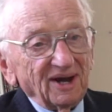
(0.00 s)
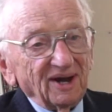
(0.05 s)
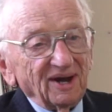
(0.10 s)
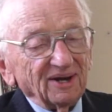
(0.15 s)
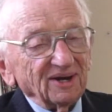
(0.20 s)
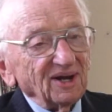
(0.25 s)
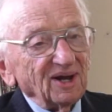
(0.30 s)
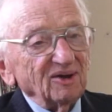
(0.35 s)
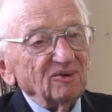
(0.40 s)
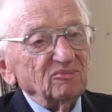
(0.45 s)

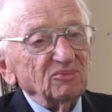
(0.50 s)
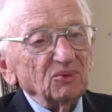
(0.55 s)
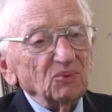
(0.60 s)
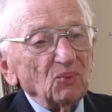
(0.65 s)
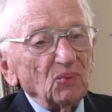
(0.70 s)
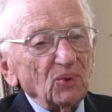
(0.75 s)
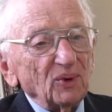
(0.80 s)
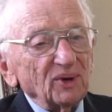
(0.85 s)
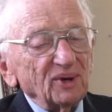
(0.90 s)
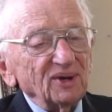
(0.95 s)
And I've been
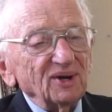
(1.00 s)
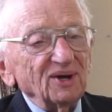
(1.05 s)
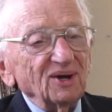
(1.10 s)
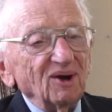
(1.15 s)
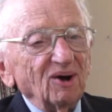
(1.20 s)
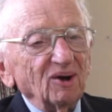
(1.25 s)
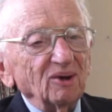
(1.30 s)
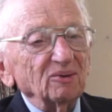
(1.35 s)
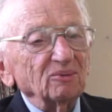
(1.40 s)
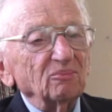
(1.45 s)
working
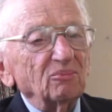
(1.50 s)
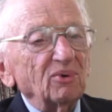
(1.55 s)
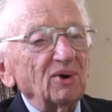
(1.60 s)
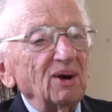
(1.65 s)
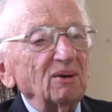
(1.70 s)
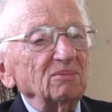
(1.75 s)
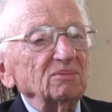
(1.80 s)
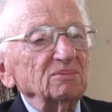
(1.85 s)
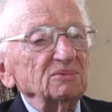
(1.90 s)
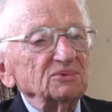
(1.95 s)
on
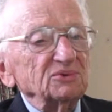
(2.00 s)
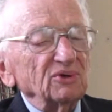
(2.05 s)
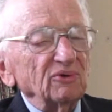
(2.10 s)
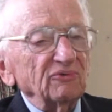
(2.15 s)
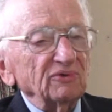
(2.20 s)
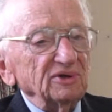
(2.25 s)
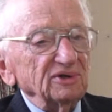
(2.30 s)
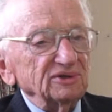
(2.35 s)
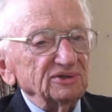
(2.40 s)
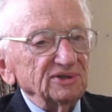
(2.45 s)
problems
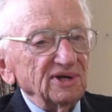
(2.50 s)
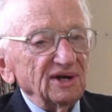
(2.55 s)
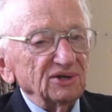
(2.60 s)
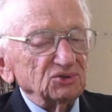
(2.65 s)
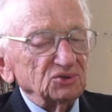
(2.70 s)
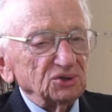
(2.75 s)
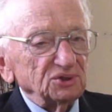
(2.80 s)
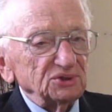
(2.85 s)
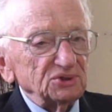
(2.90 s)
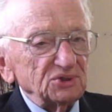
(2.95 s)
of
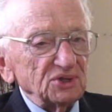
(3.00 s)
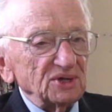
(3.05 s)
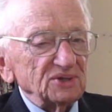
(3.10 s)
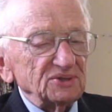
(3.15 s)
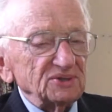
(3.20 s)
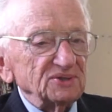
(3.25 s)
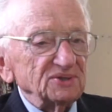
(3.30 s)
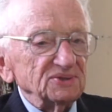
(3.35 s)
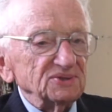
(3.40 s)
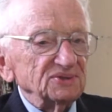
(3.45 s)
international
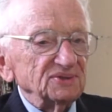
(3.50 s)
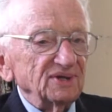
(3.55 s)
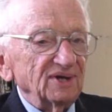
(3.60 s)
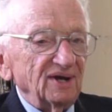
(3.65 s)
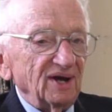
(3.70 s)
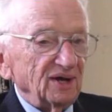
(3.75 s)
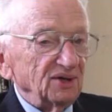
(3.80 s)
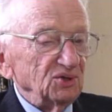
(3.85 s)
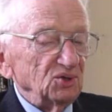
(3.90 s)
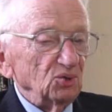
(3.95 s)
justice
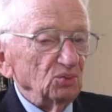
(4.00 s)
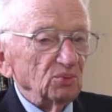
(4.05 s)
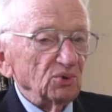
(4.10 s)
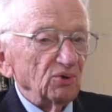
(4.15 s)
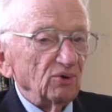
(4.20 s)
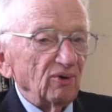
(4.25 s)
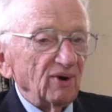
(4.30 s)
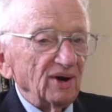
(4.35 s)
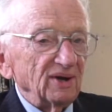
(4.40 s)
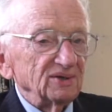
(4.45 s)
and human
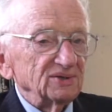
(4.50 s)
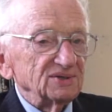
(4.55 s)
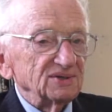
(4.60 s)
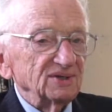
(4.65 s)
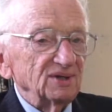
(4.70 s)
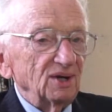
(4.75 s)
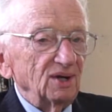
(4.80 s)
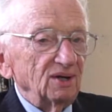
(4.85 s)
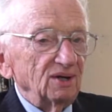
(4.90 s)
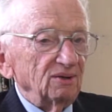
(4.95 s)
rights
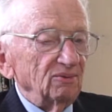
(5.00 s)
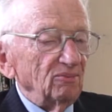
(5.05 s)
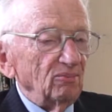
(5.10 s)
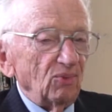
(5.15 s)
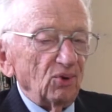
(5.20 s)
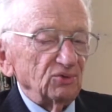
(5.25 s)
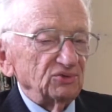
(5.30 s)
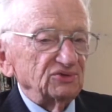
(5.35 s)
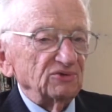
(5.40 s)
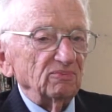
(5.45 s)

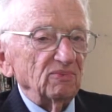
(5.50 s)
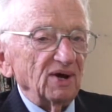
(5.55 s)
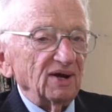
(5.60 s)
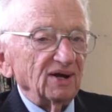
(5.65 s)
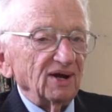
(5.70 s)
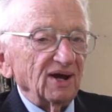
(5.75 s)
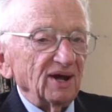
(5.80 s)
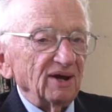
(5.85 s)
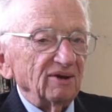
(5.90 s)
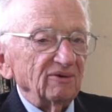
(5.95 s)
most of my
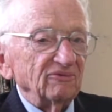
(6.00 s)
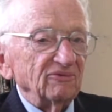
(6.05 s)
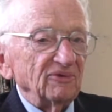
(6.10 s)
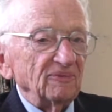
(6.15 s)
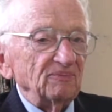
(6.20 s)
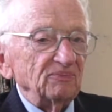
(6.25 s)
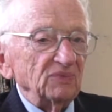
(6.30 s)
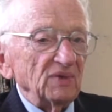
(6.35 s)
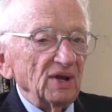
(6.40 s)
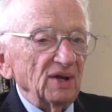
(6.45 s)
life.
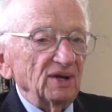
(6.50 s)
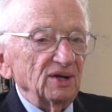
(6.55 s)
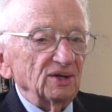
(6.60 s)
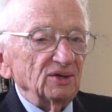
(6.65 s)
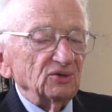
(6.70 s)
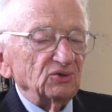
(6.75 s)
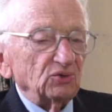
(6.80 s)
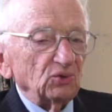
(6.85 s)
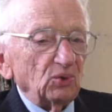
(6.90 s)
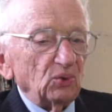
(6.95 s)

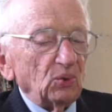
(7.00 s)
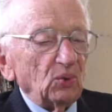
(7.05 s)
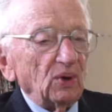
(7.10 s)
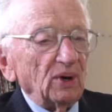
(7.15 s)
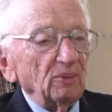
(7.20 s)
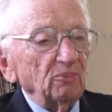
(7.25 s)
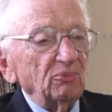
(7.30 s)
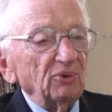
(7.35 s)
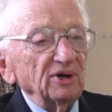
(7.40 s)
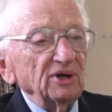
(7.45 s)
So I
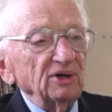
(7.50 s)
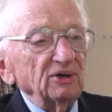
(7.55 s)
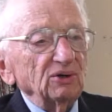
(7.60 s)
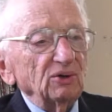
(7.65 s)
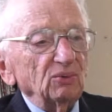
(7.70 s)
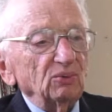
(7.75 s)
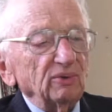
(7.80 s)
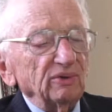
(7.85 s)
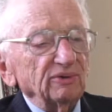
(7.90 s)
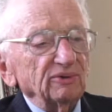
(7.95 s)
bring
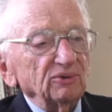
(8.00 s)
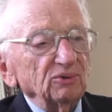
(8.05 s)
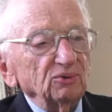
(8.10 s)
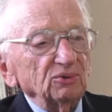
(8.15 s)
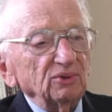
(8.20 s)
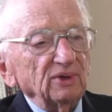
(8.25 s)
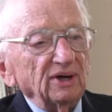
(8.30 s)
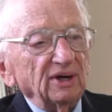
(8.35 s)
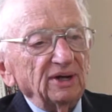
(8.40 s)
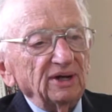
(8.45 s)
with
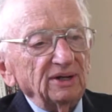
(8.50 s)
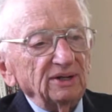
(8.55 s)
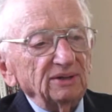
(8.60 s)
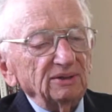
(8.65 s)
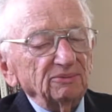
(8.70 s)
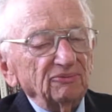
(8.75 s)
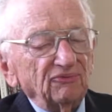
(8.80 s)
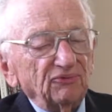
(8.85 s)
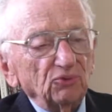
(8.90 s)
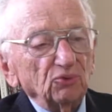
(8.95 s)
you a
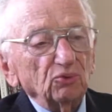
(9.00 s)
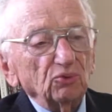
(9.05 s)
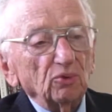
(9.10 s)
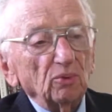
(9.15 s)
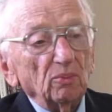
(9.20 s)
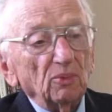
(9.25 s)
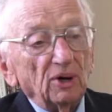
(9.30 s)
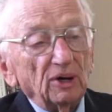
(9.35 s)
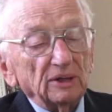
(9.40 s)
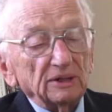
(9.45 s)
few
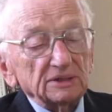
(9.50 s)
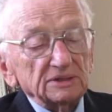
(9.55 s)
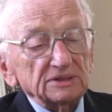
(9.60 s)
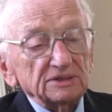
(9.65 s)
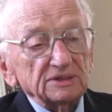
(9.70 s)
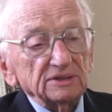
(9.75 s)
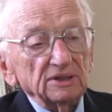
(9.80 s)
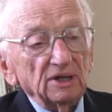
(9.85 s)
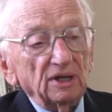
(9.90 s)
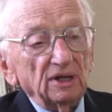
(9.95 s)

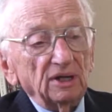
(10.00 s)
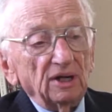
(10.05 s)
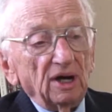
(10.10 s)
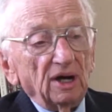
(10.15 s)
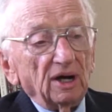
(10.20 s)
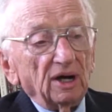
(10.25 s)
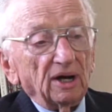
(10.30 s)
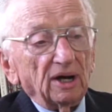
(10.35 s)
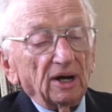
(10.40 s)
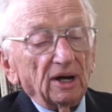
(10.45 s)
remarks.
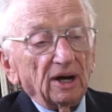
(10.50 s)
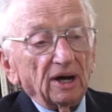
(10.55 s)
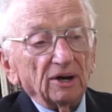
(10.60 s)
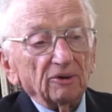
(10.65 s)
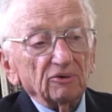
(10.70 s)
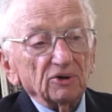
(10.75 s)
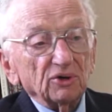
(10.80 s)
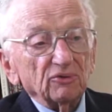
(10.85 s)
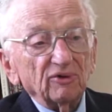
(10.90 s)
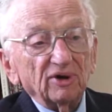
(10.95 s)
I
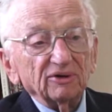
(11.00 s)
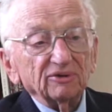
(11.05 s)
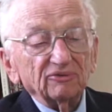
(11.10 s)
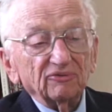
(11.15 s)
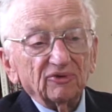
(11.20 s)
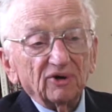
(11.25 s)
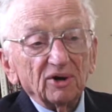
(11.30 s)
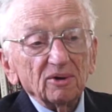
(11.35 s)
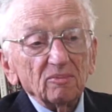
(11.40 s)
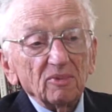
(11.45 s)
regret
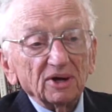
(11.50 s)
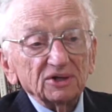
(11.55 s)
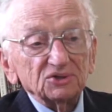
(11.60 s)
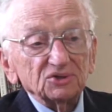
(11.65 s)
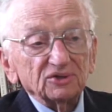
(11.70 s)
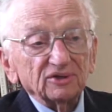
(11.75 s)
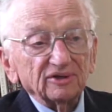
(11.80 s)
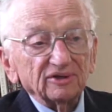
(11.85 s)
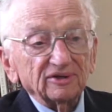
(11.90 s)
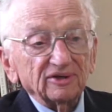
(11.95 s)
very
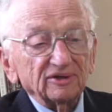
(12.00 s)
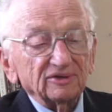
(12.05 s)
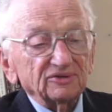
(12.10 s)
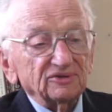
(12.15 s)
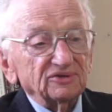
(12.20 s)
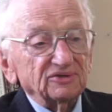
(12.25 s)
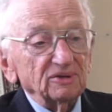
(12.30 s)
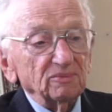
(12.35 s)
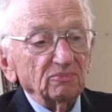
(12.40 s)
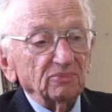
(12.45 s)
much that it's
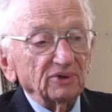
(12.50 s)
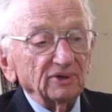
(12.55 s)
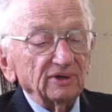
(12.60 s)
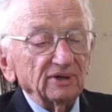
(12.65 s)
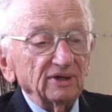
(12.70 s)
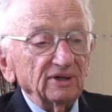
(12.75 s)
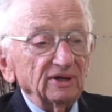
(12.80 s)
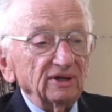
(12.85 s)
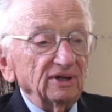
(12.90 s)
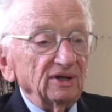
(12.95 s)

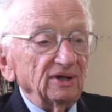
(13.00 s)
simply